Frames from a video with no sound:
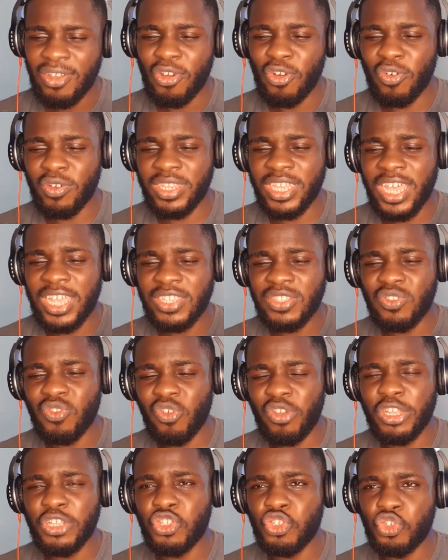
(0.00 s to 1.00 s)
or that's
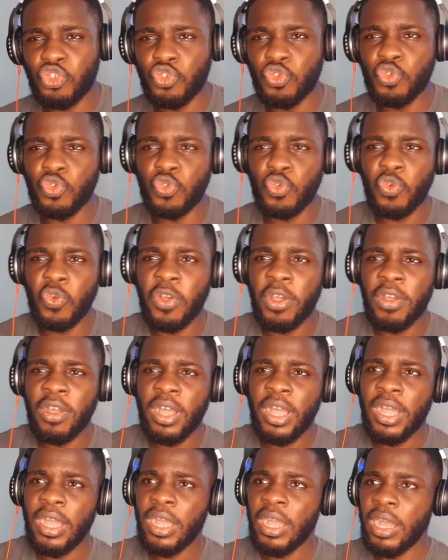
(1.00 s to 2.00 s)
not a true
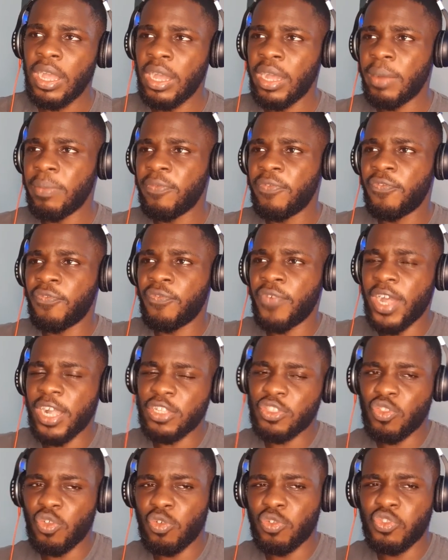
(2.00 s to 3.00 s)

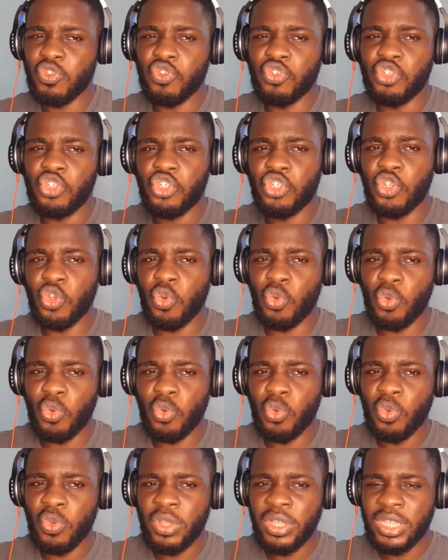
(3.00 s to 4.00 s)
factor to
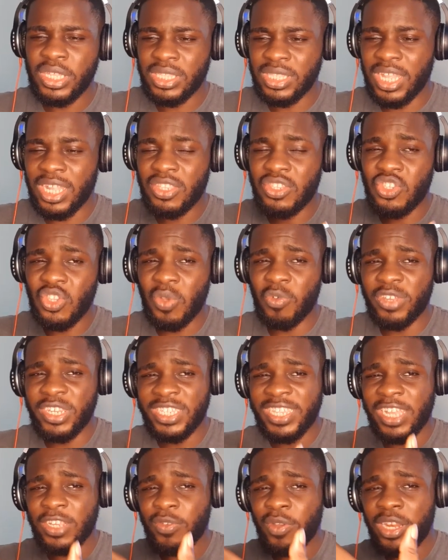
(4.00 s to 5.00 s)
show that someone
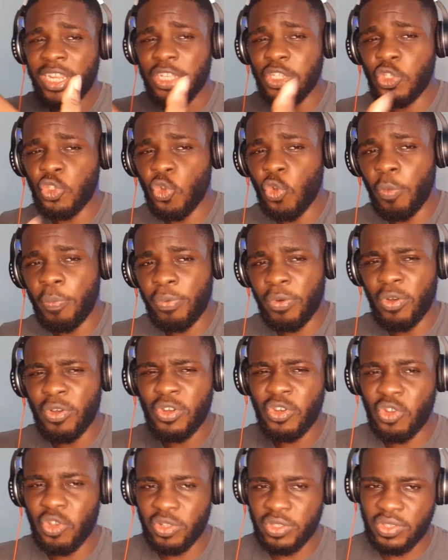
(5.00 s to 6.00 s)
is actually dope or
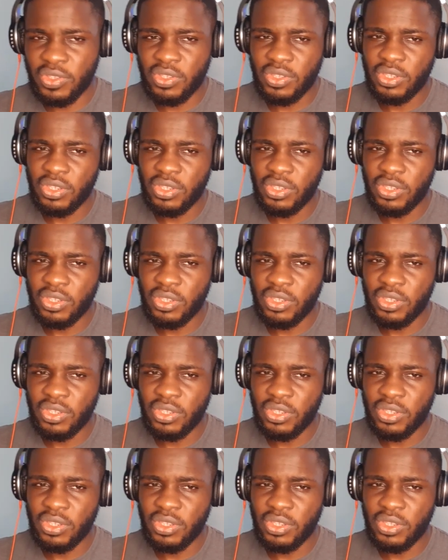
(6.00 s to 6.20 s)
not,